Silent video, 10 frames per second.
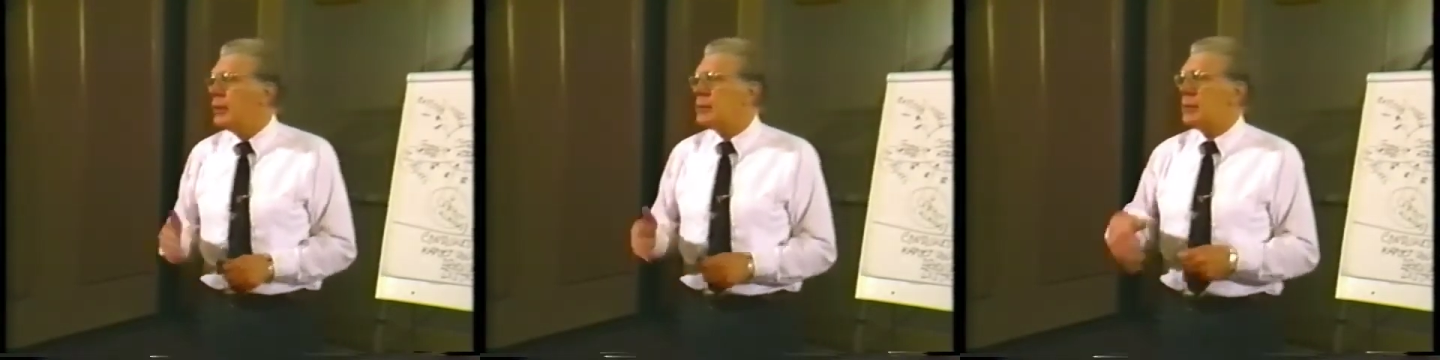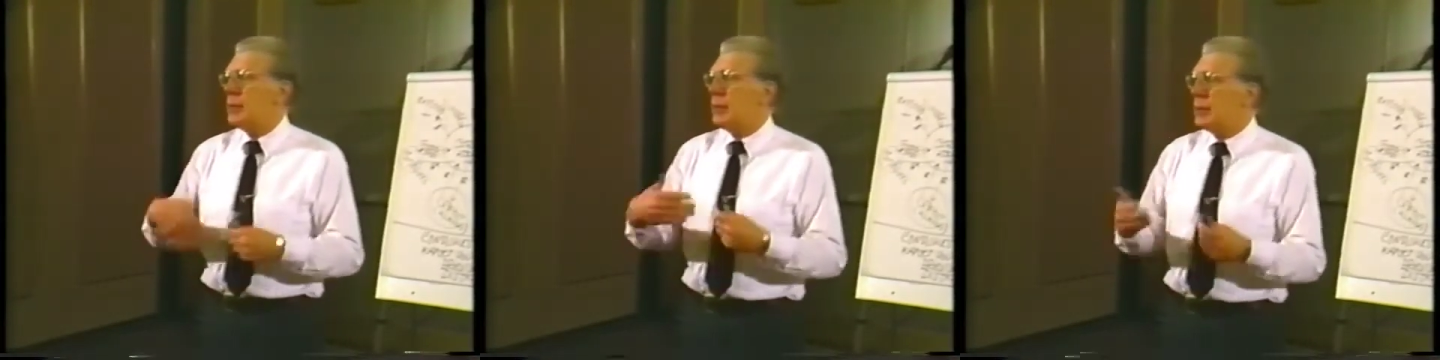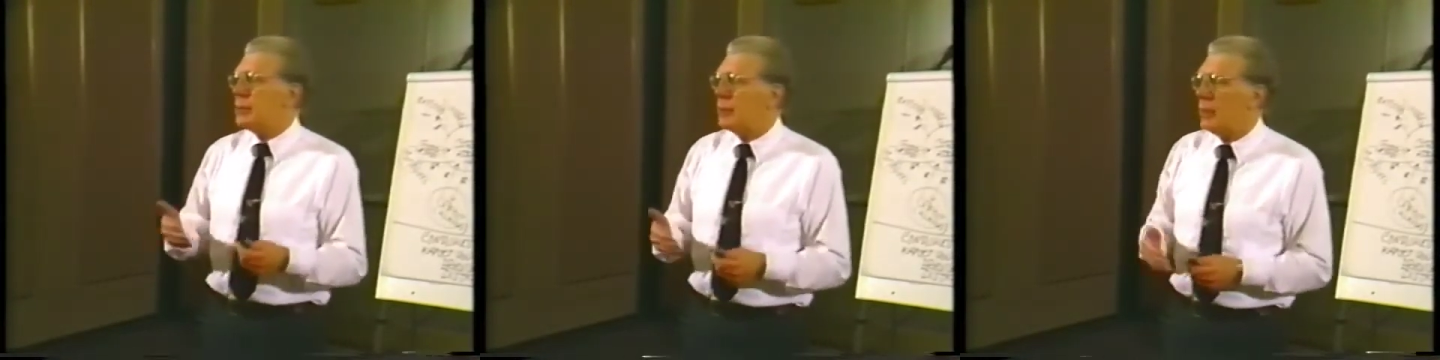So the
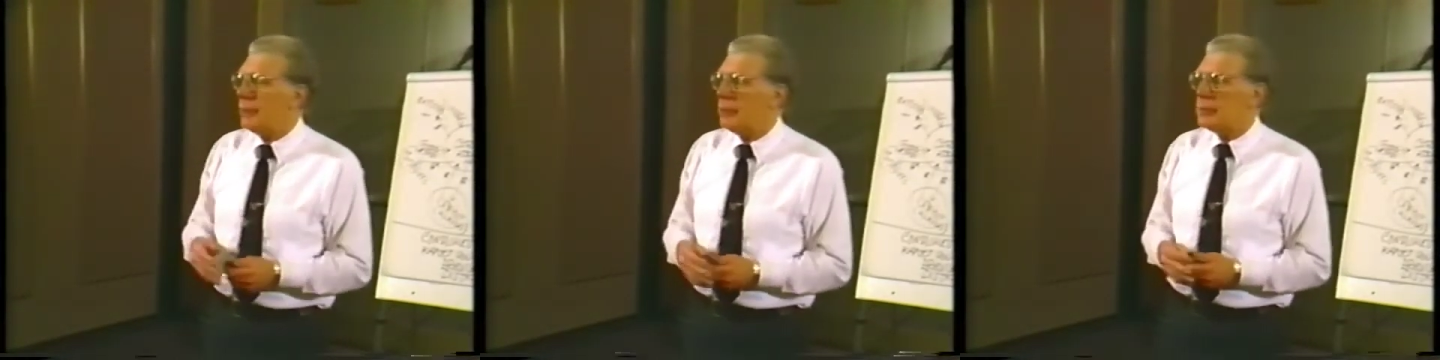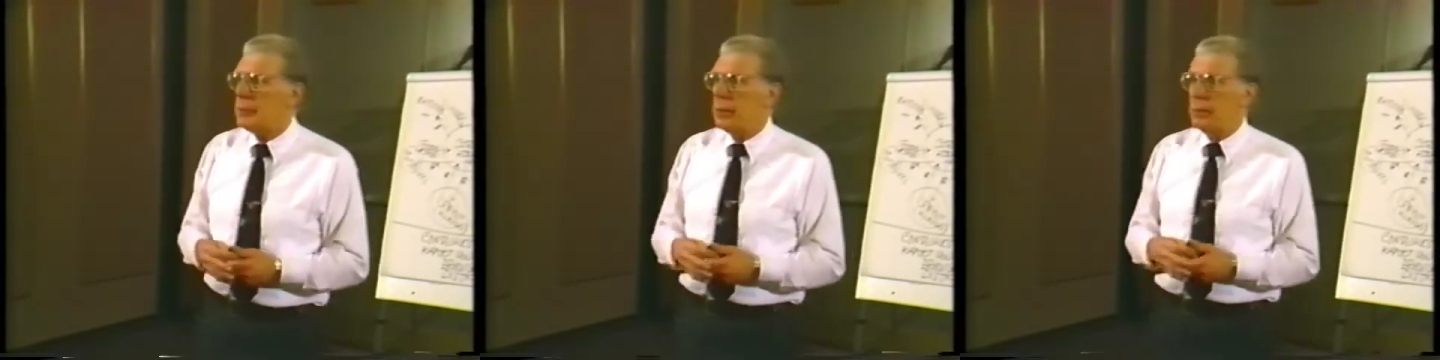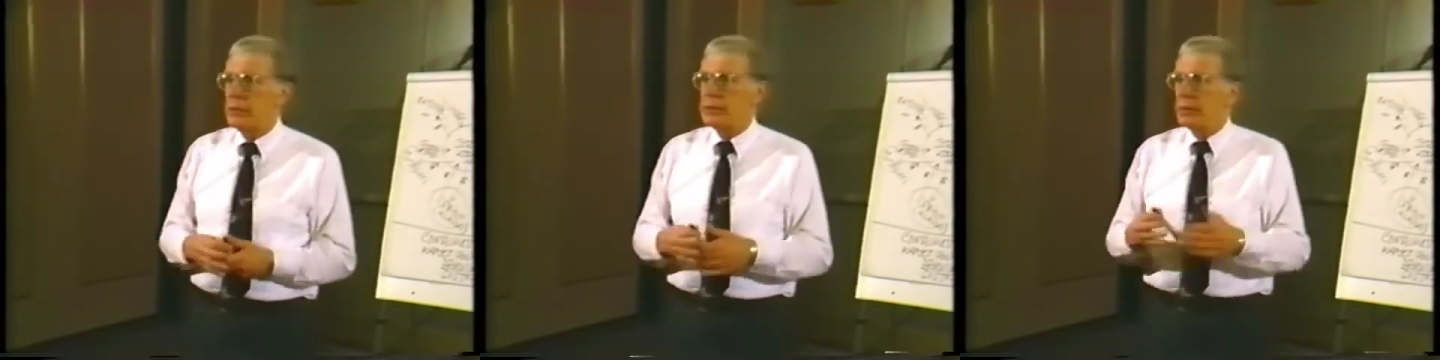initial efforts
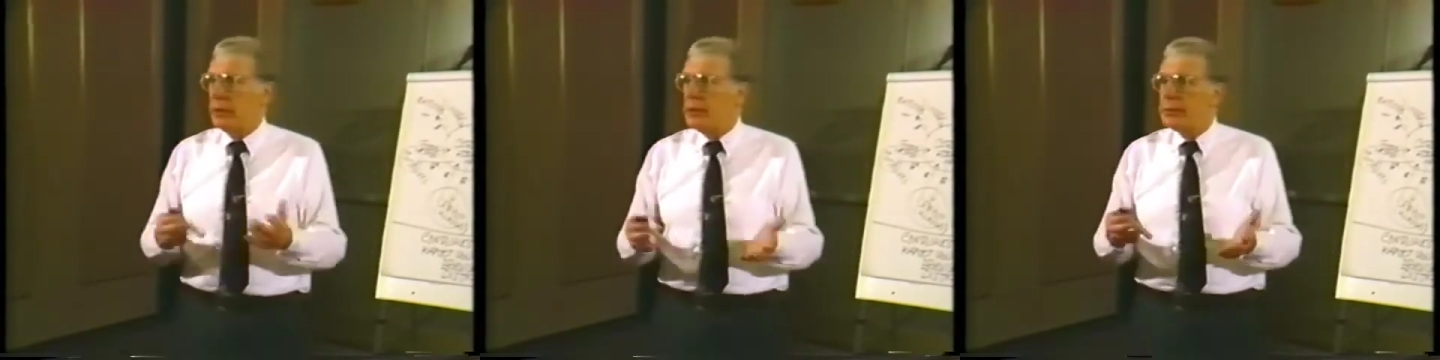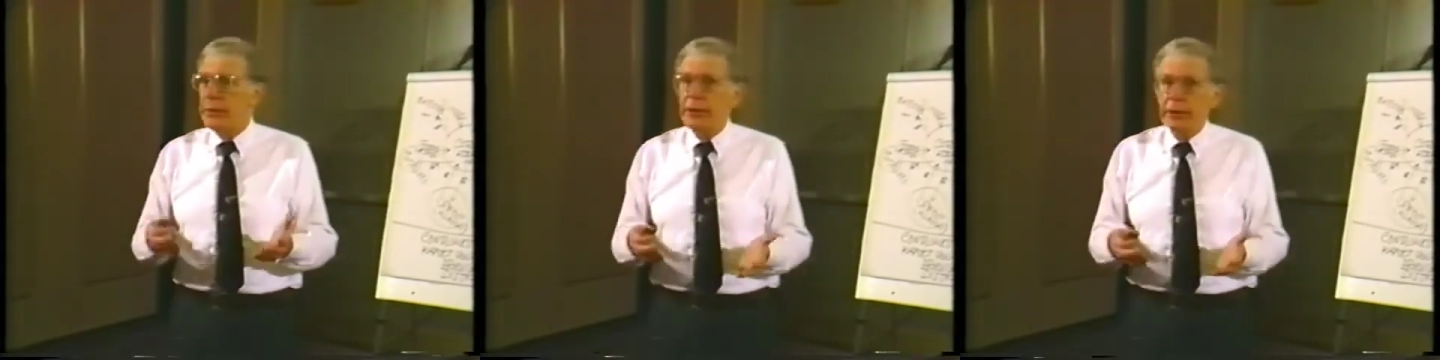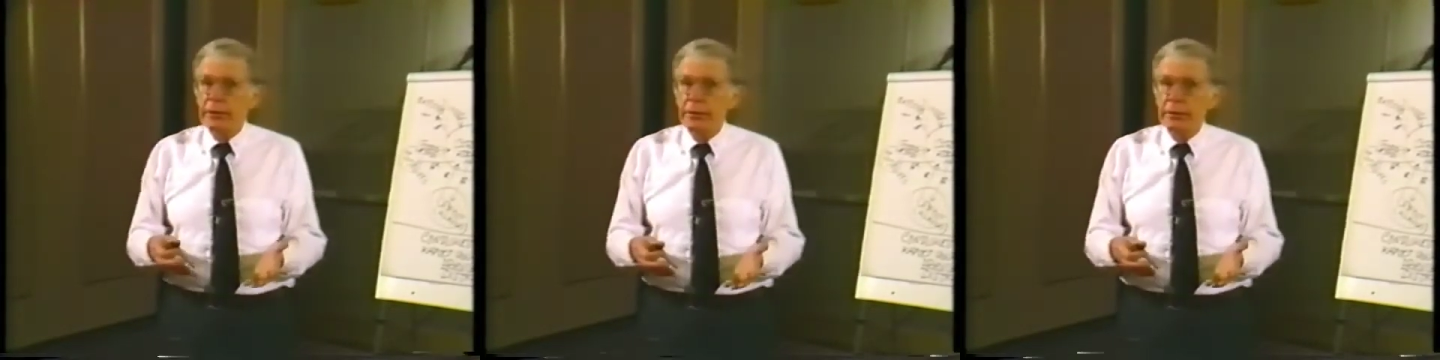were, what's the least we
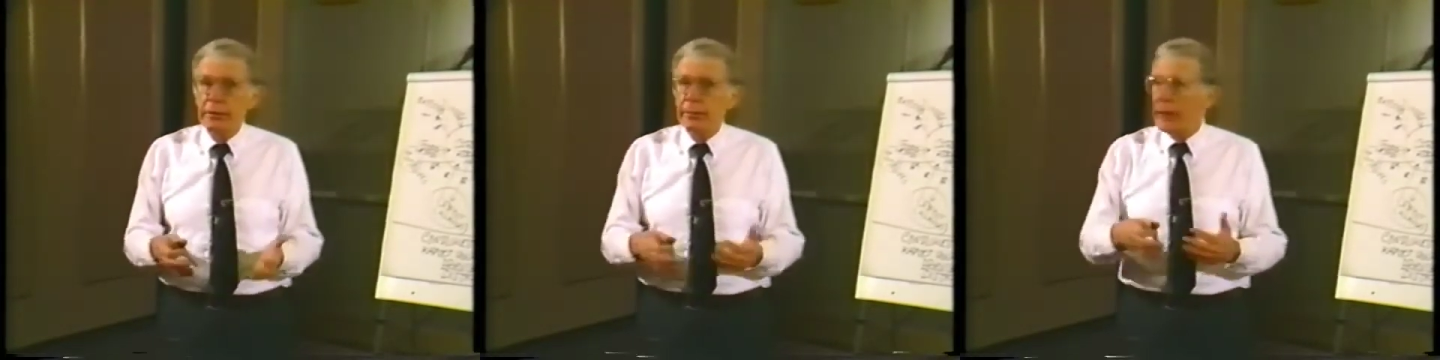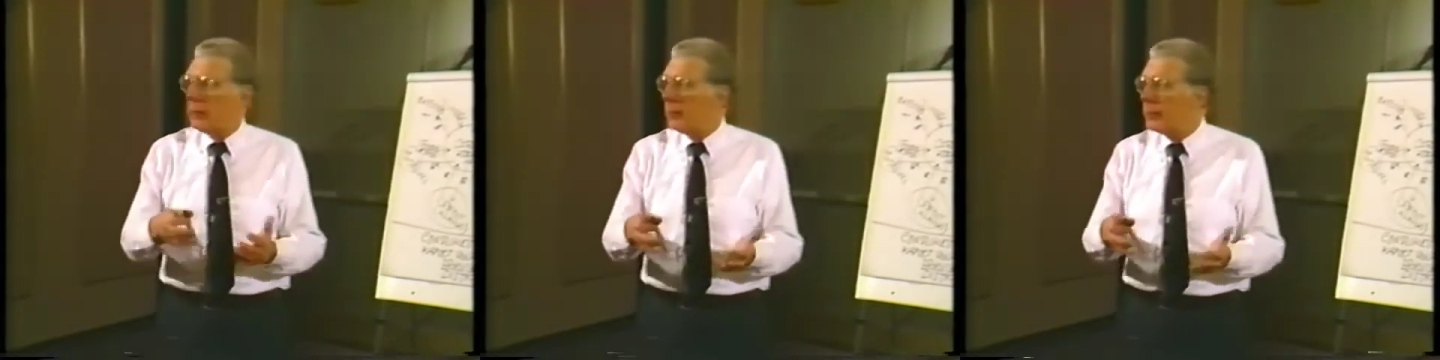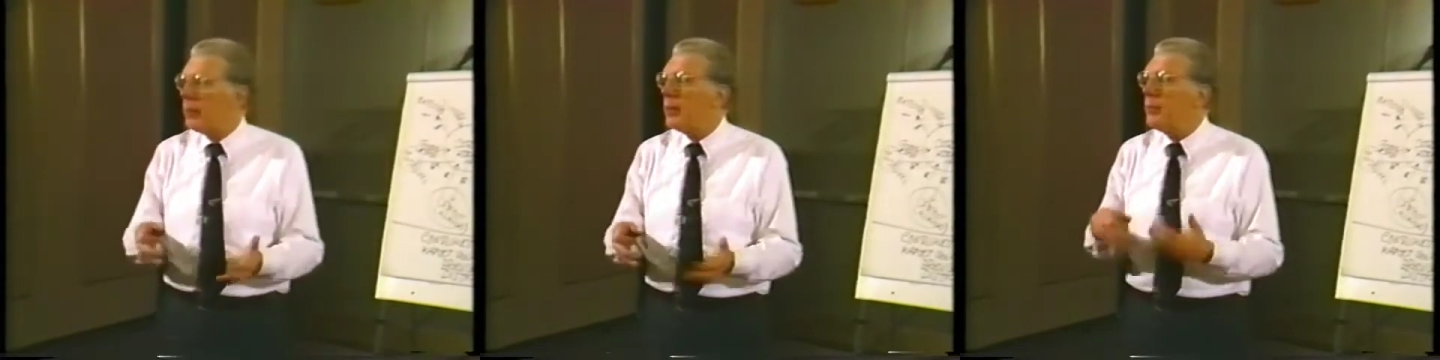can do to make them
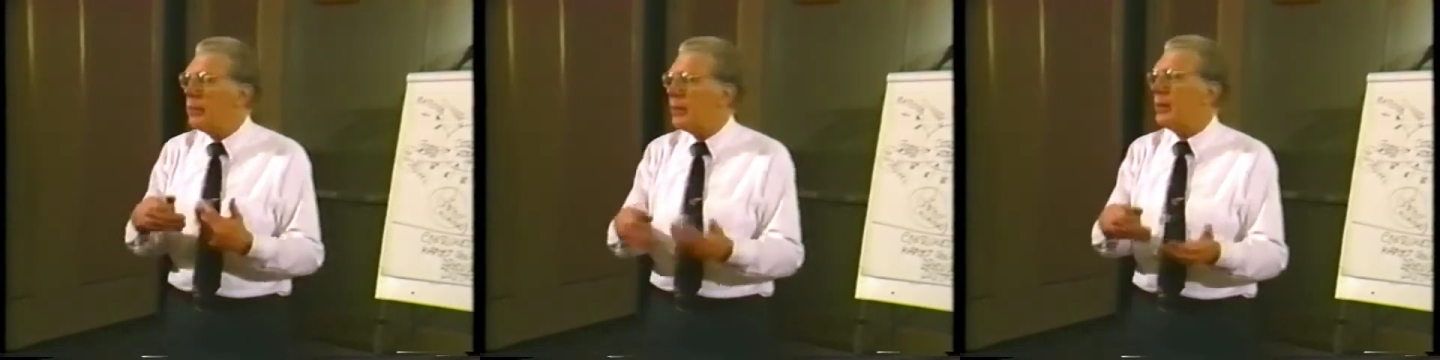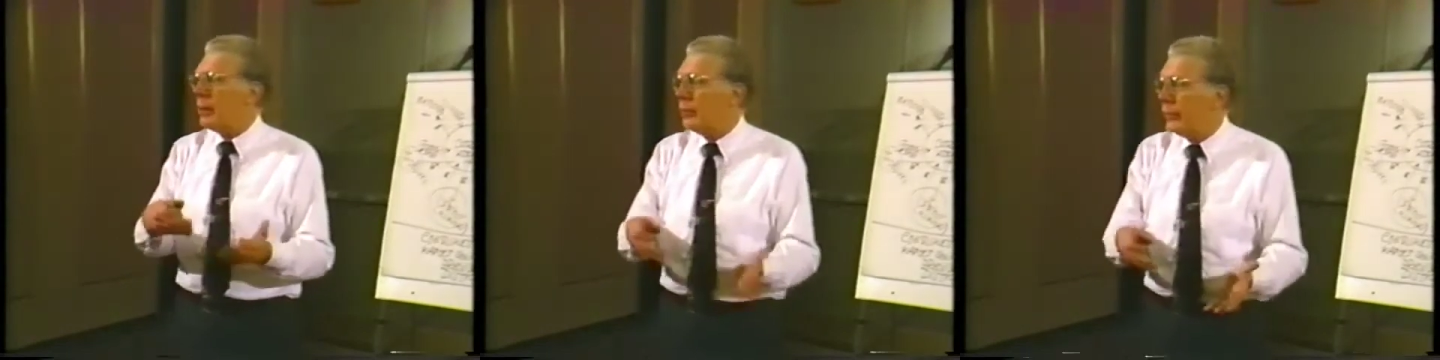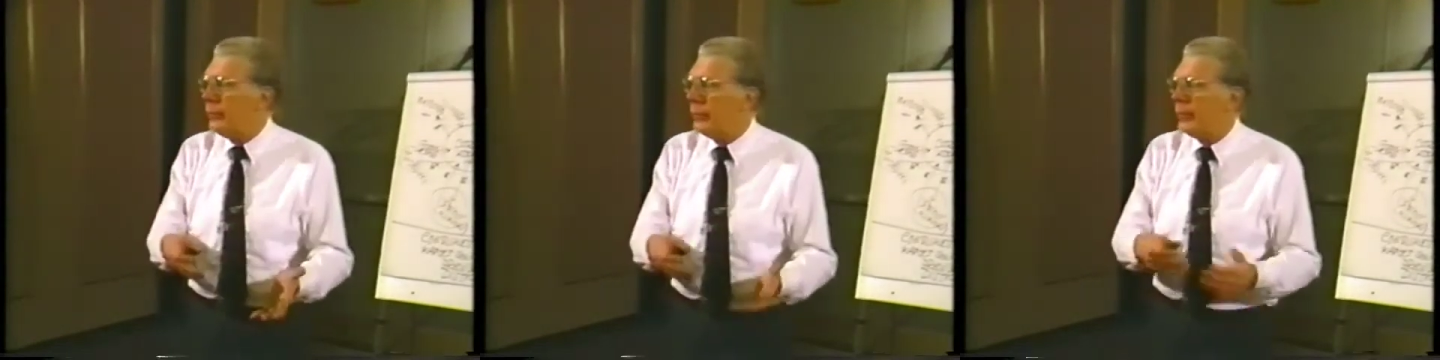think we think they're
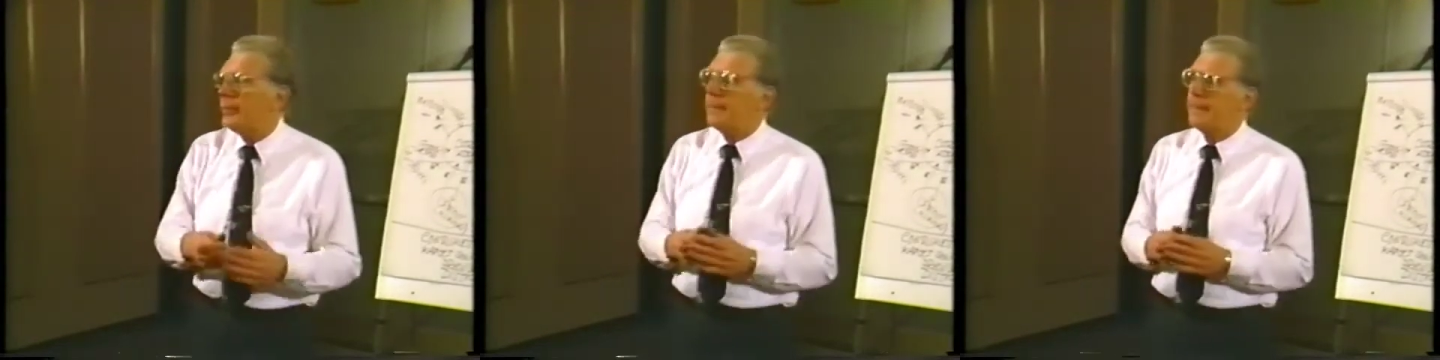human?